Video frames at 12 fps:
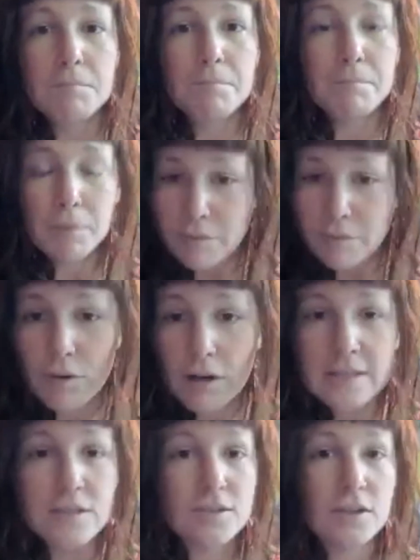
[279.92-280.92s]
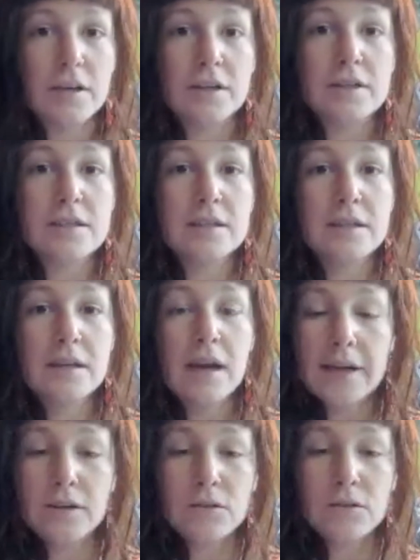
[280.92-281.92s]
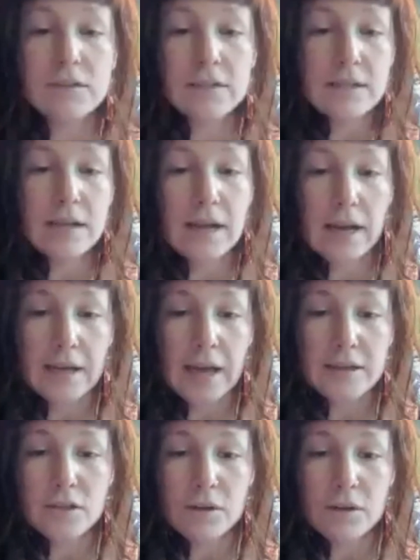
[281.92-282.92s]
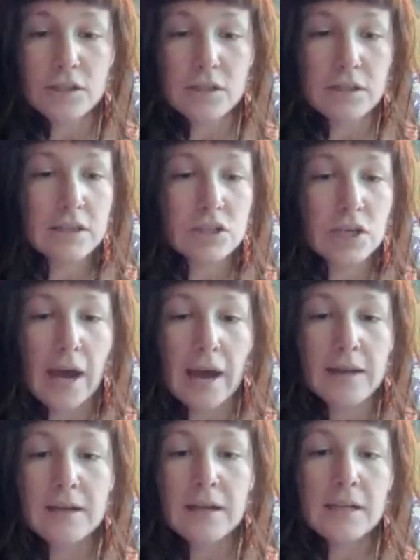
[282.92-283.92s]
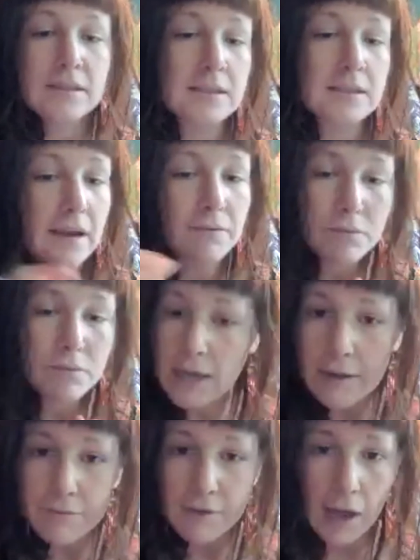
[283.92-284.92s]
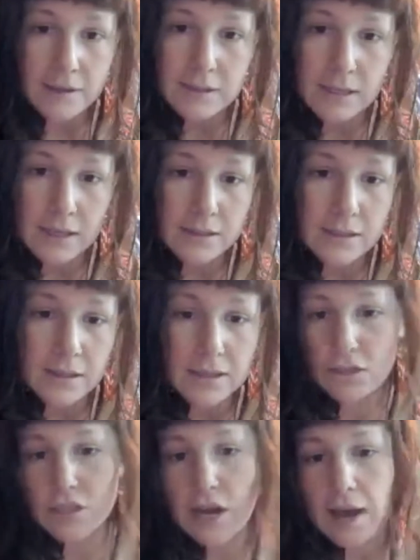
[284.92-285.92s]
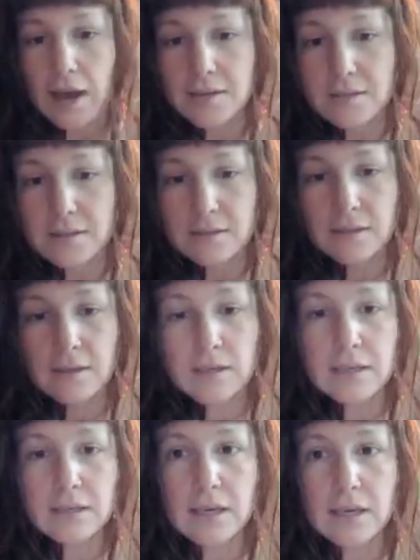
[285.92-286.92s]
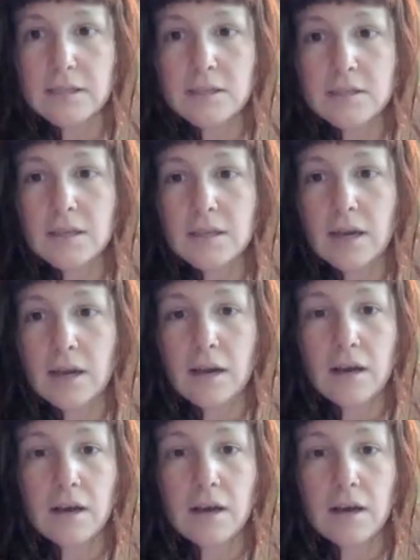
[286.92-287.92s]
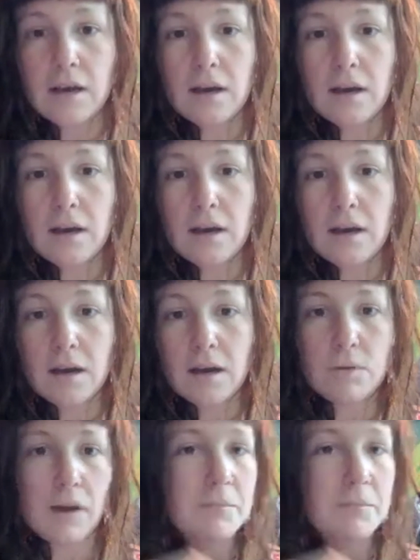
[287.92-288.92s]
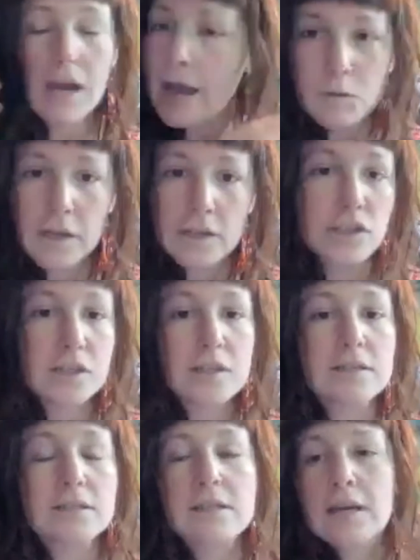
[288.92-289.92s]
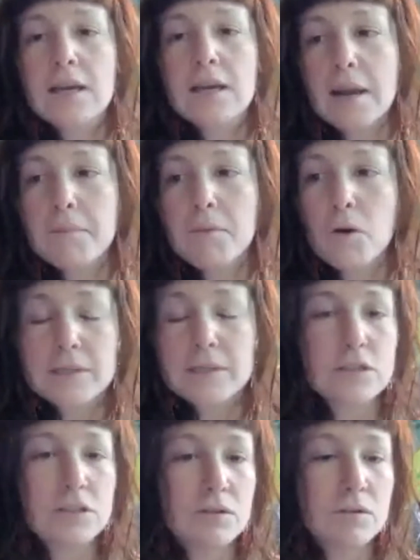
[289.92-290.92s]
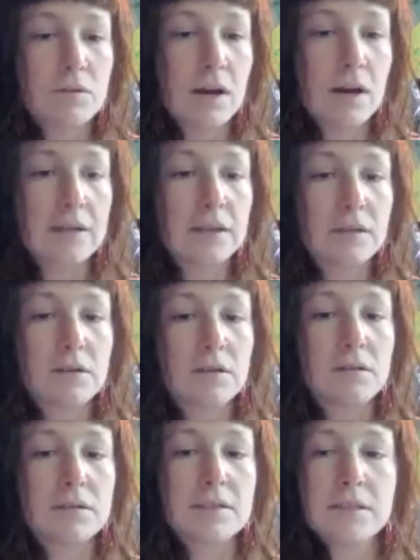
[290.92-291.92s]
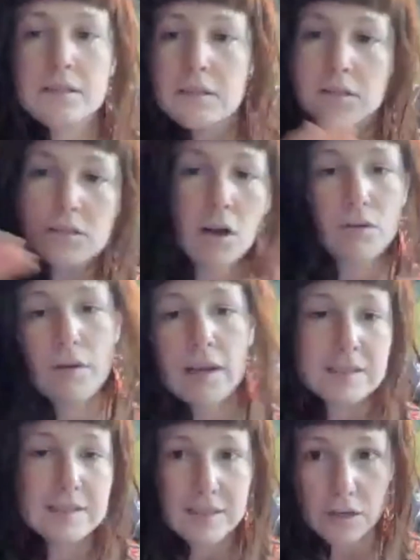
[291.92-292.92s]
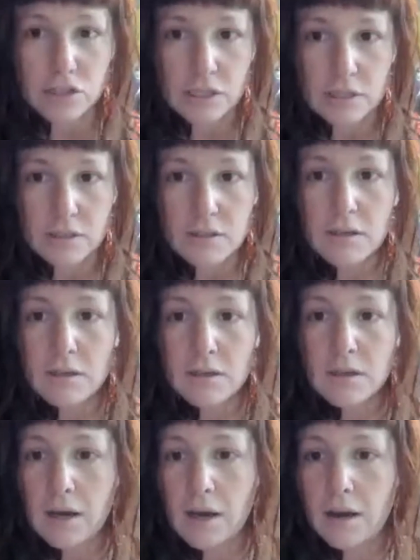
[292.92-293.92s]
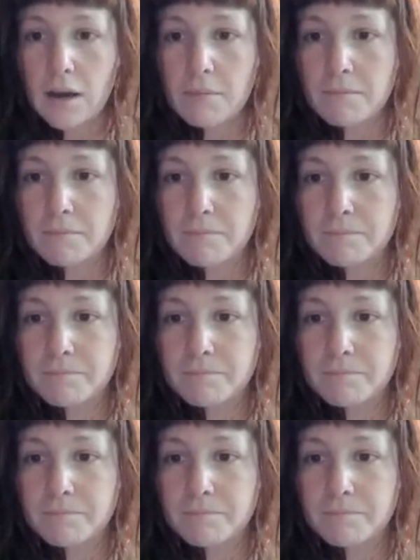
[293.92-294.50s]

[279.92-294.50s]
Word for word: before I start, I know Lisa, I asked you a question in the chat. Does everyone have access to the chat? In case uh, I'm gonna ask some questions, and I'm hoping to do a little songwriting session. Um,